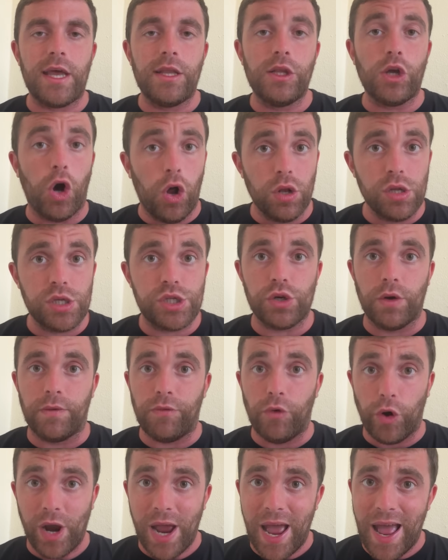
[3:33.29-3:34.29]
And also
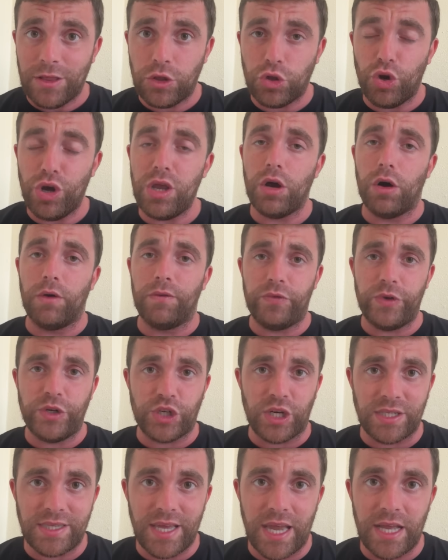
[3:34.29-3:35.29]
for Antony,
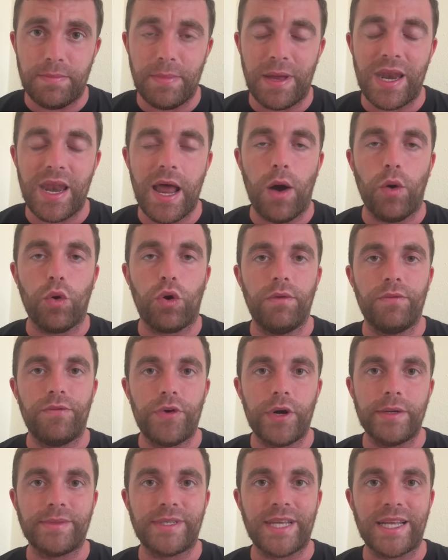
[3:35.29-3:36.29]
official statement now
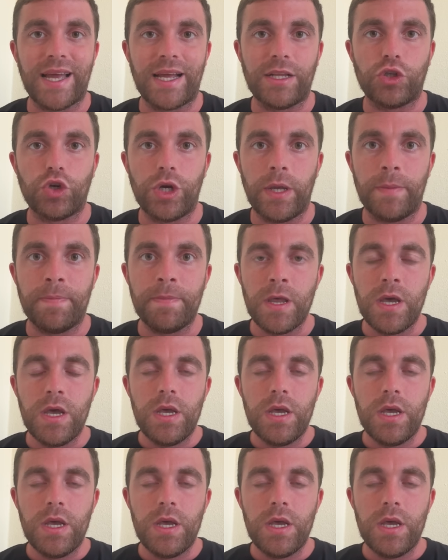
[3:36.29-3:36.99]
confirms that Antony